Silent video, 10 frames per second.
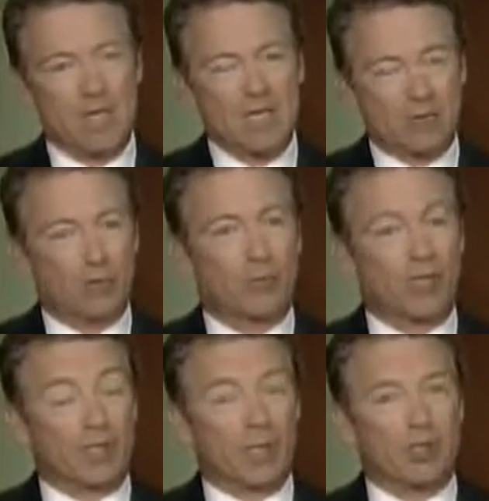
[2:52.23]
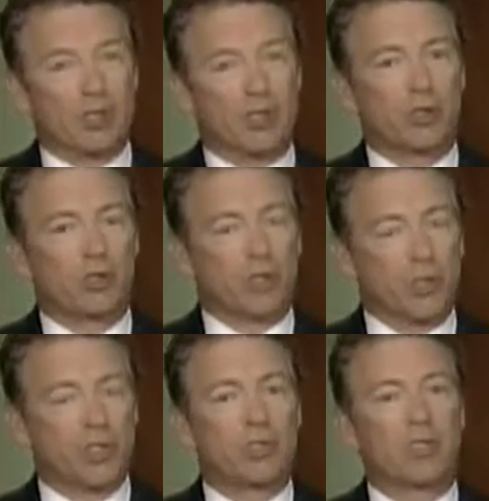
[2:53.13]
There's been legislation
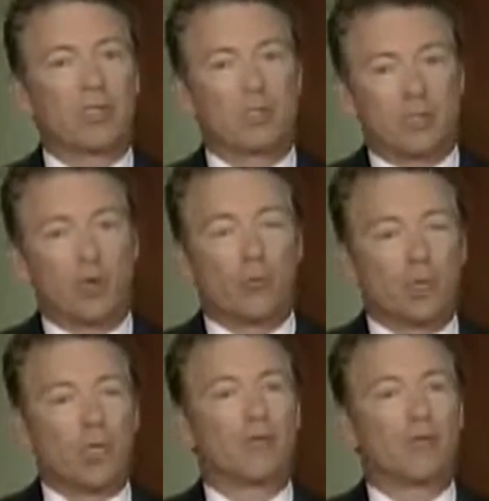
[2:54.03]
recently, SOPA,